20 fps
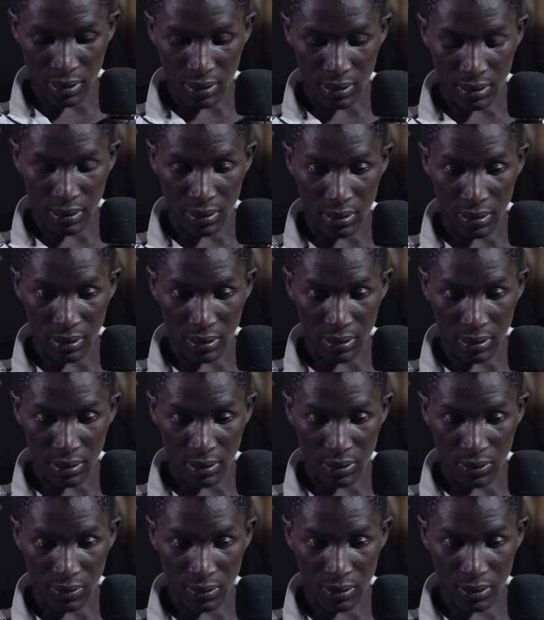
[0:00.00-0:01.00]
and
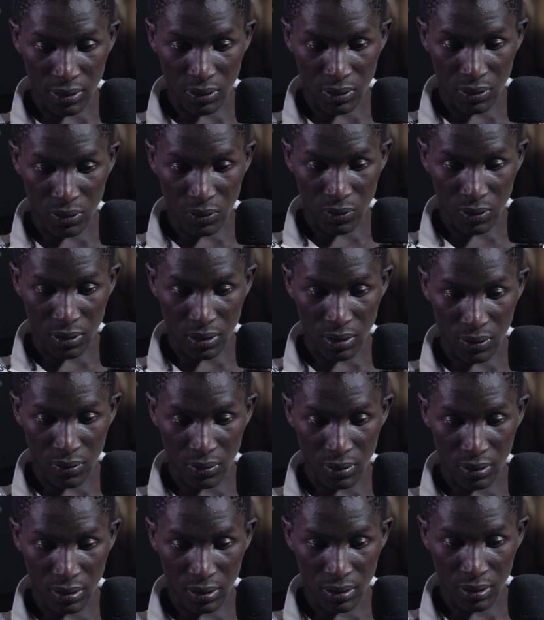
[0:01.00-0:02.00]
saturation to
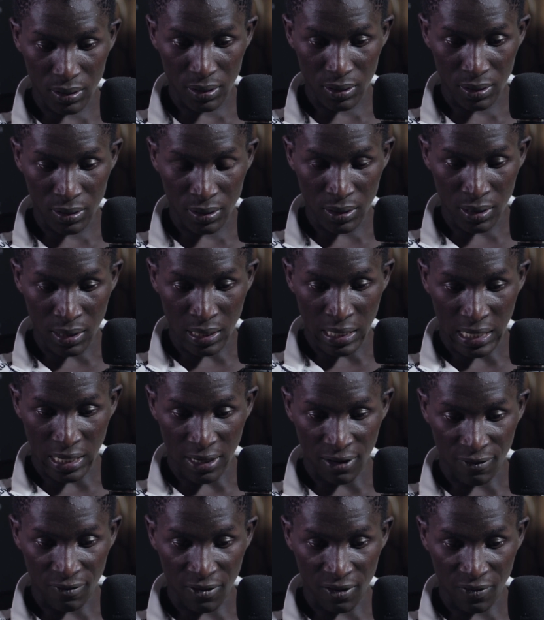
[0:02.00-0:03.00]
around
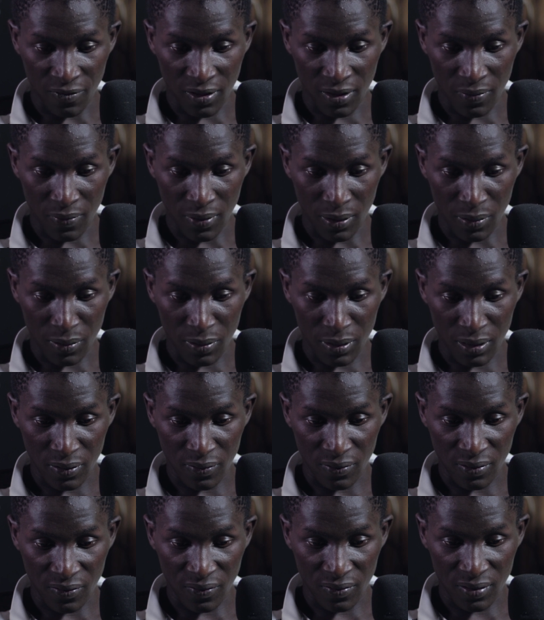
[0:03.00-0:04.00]
half the vibrance, which
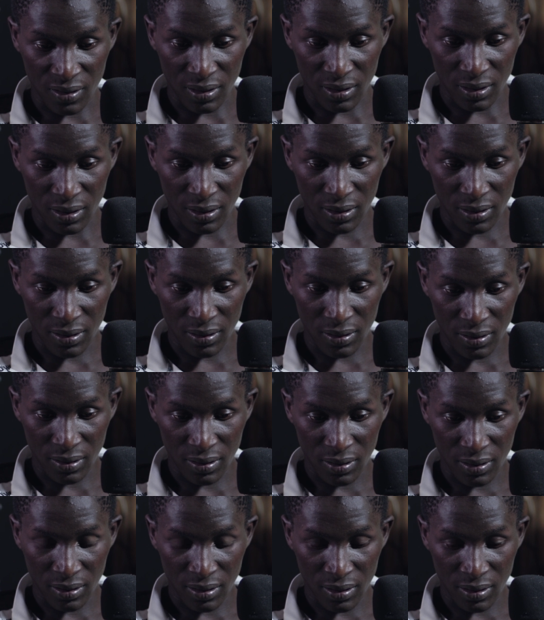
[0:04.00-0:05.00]
is 15,
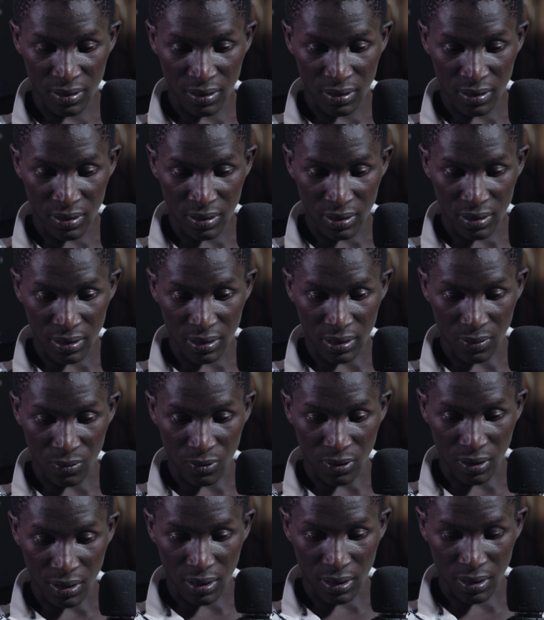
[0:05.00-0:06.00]

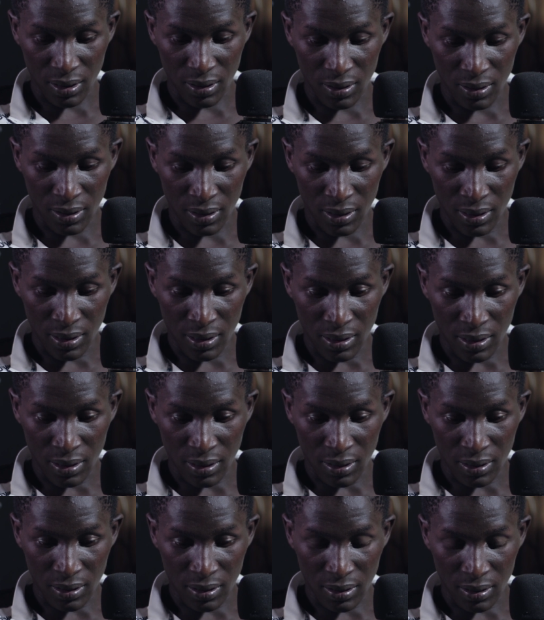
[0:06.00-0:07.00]
somewhere there.
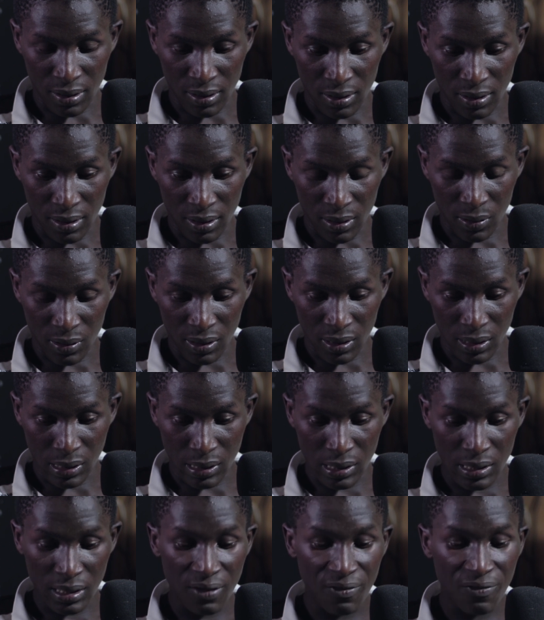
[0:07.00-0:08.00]
And as we can
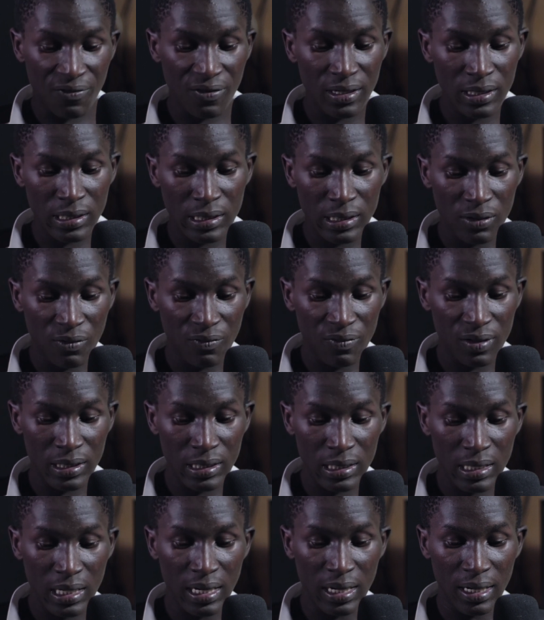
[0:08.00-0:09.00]
see, the face of
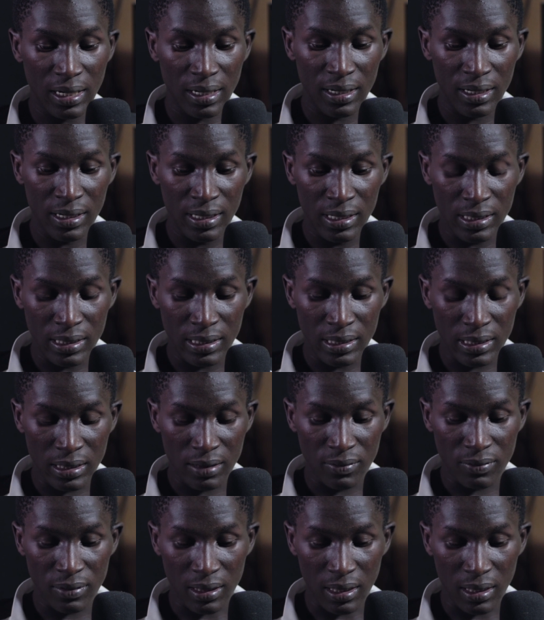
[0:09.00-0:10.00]
this guy
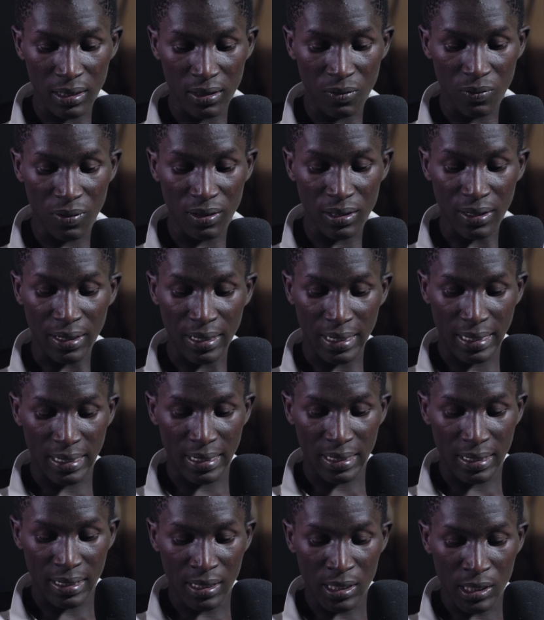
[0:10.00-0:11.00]
seems a little bit
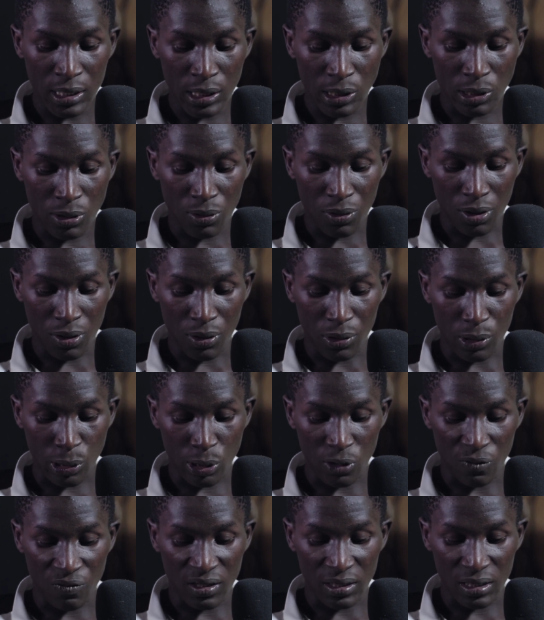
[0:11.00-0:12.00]
red, so we're going to
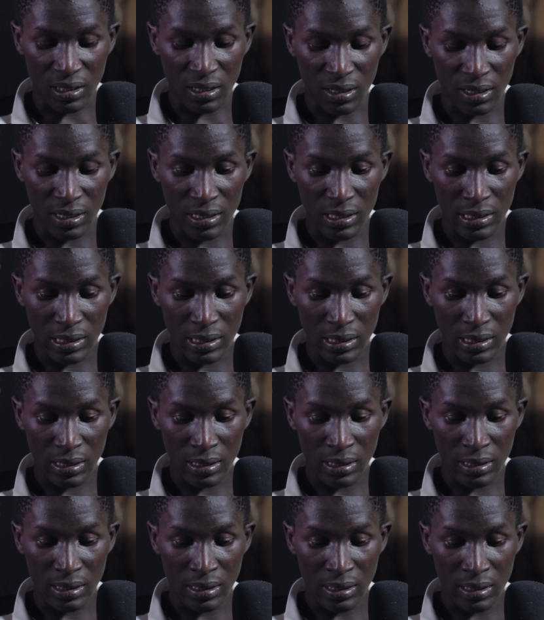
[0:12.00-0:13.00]
soften the reds.
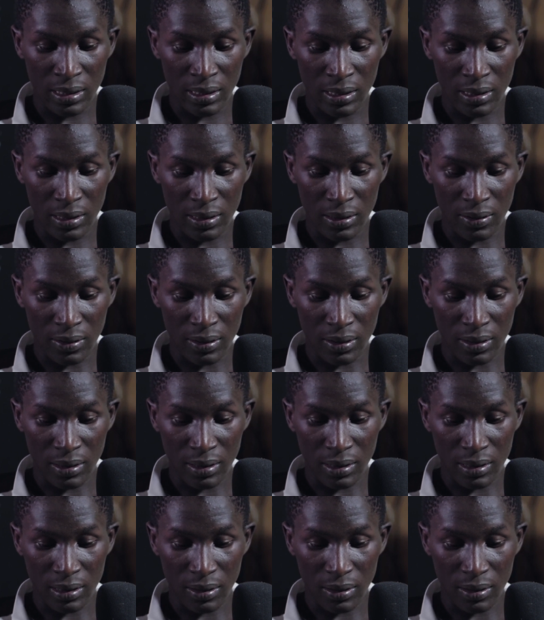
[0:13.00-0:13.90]
Okay,